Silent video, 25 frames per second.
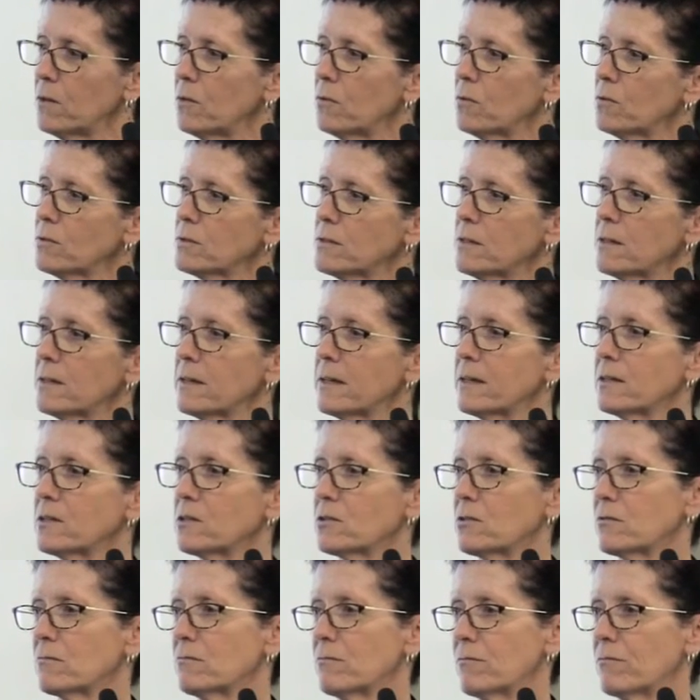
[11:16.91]
Also need
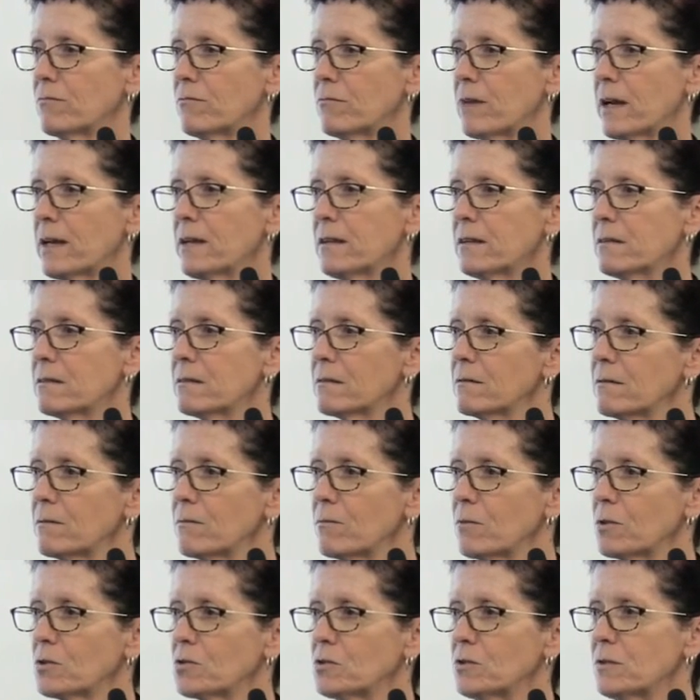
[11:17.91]
to rate
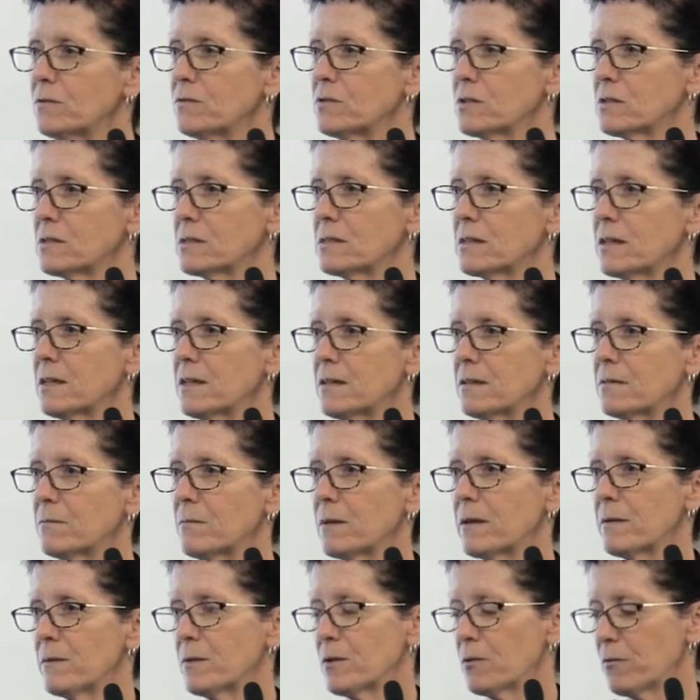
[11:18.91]
what you've just seen and
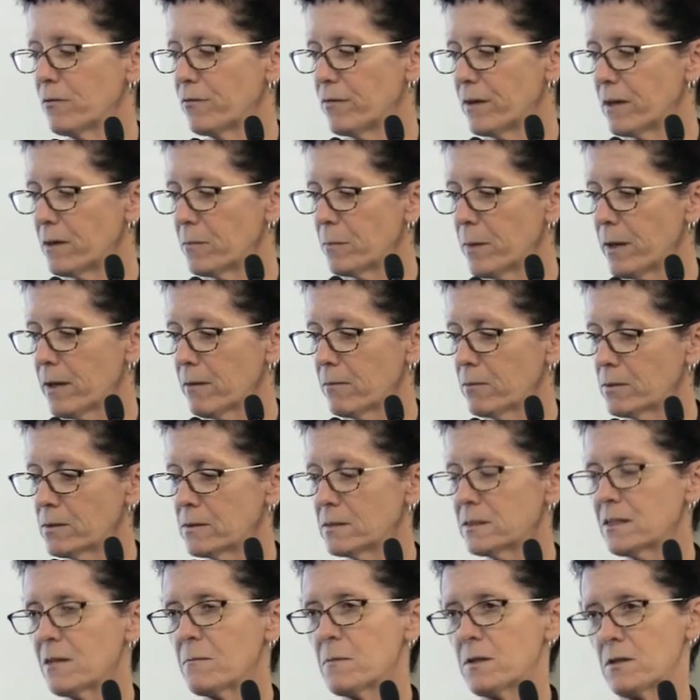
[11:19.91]
maybe your feedback. Was
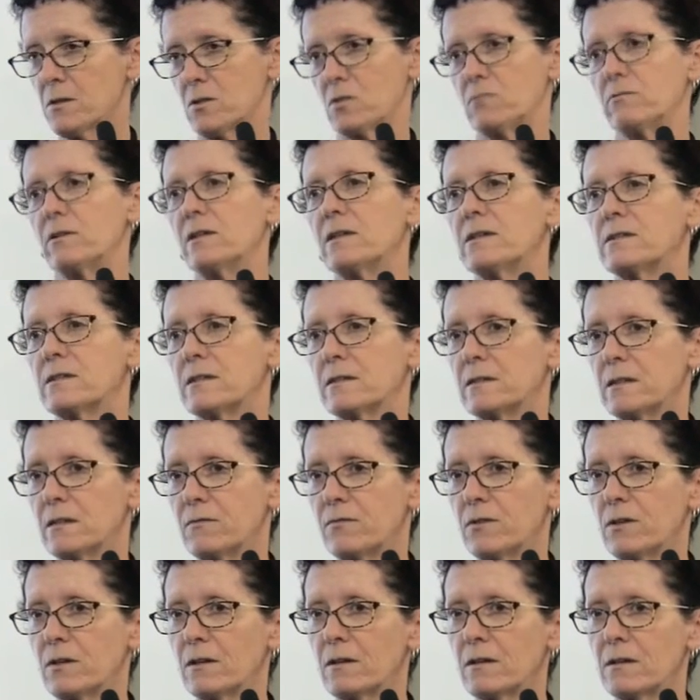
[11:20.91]
it something that's really
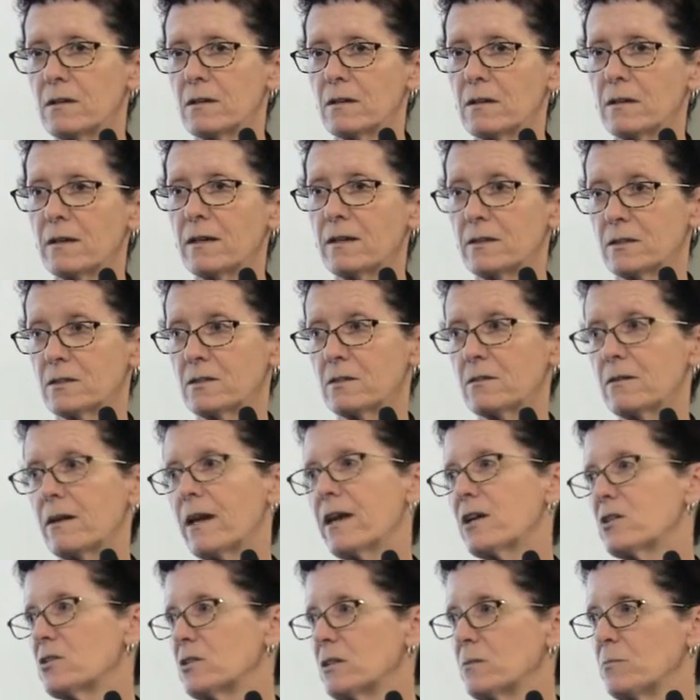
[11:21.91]
significant and you need to
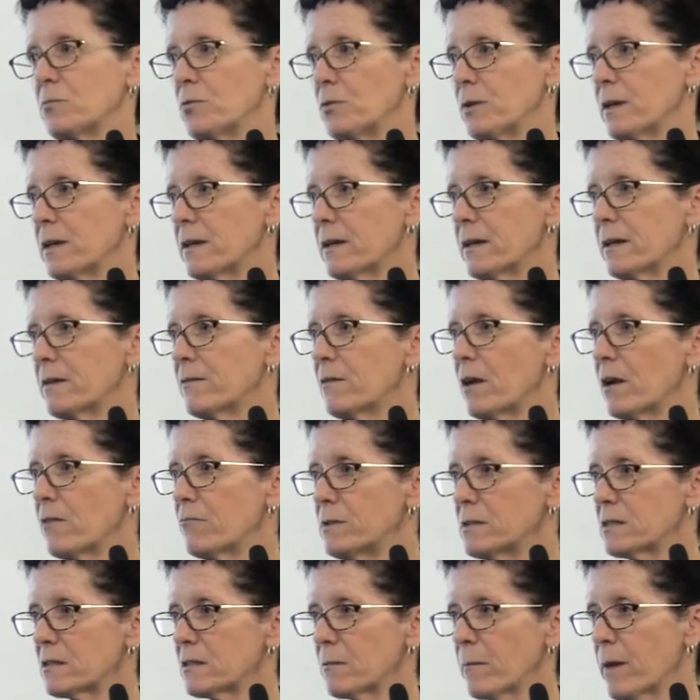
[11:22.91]
actually put in a
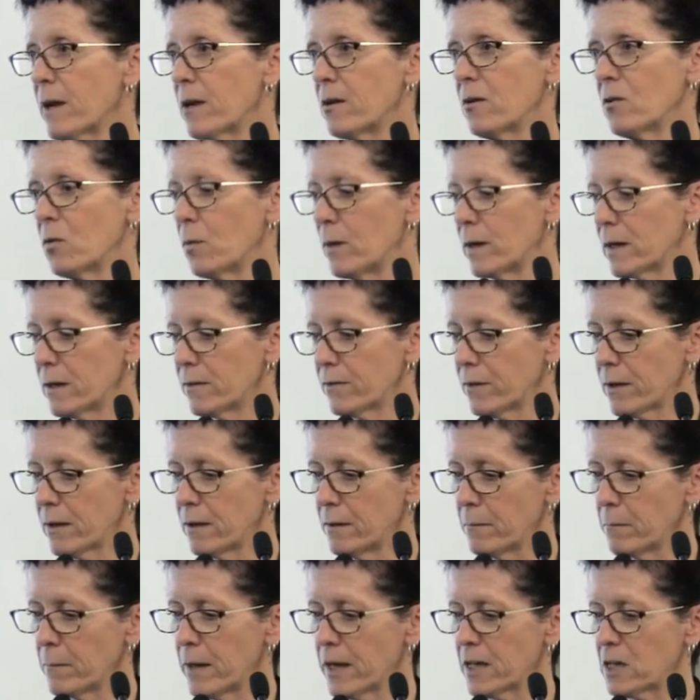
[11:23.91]
risk man or whatever
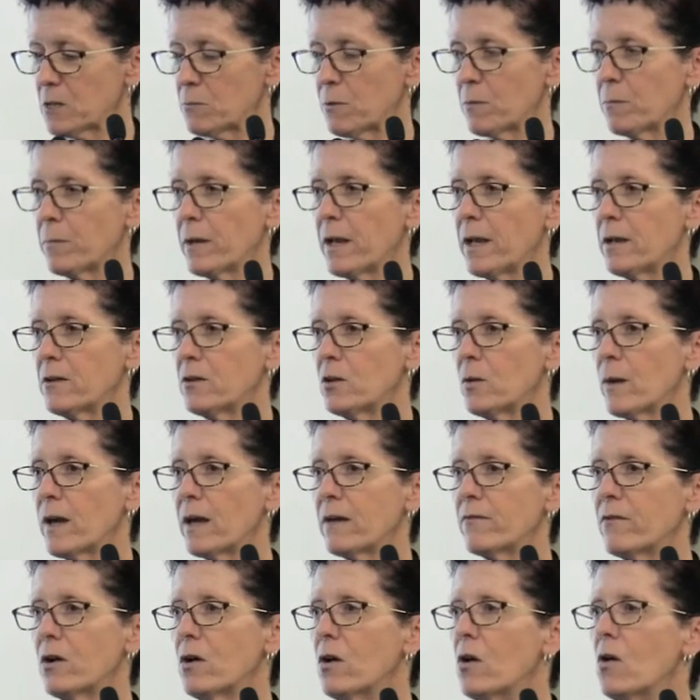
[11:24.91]
management plan you
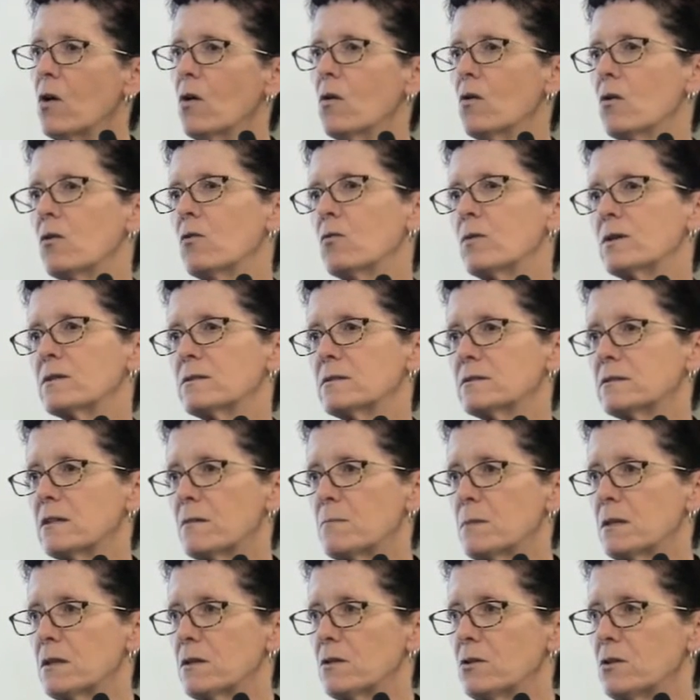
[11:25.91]
have? Or was it
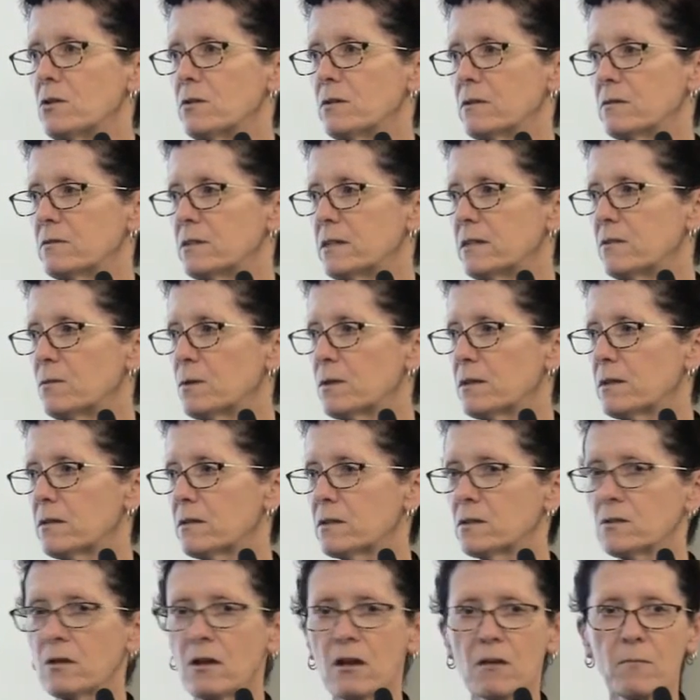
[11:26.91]
something that you can deal with at
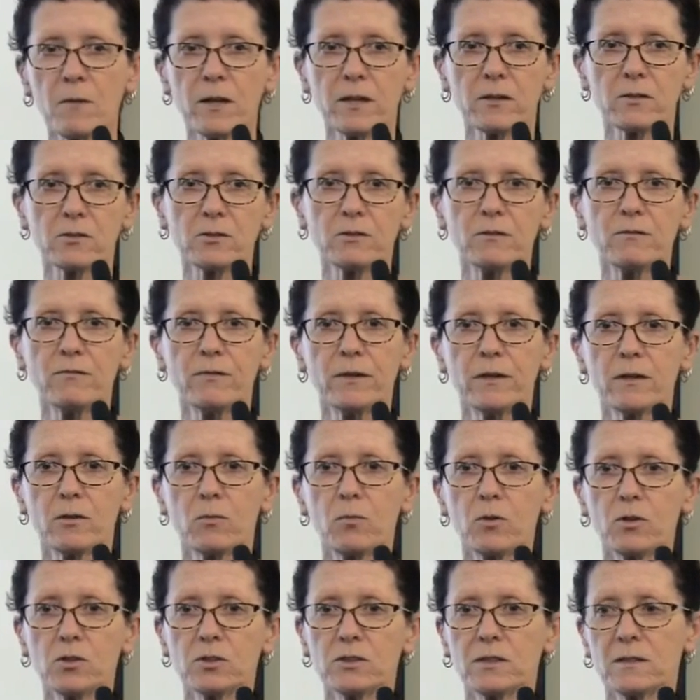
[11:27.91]
the time, like a
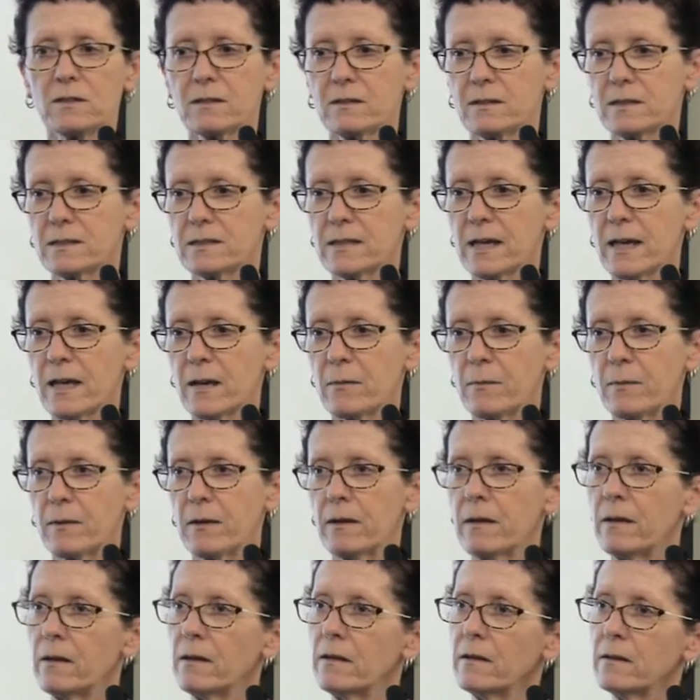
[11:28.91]
two-fingered wash under the tap?
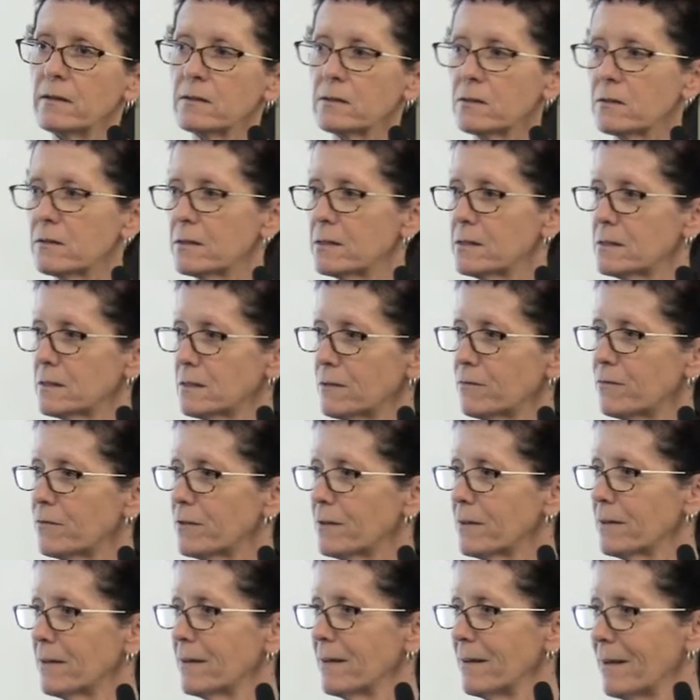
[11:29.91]
So there's
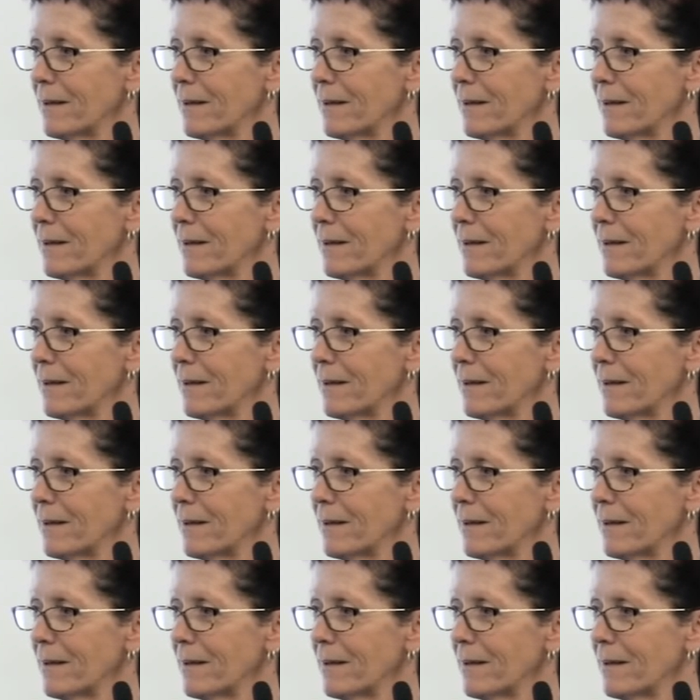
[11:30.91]
different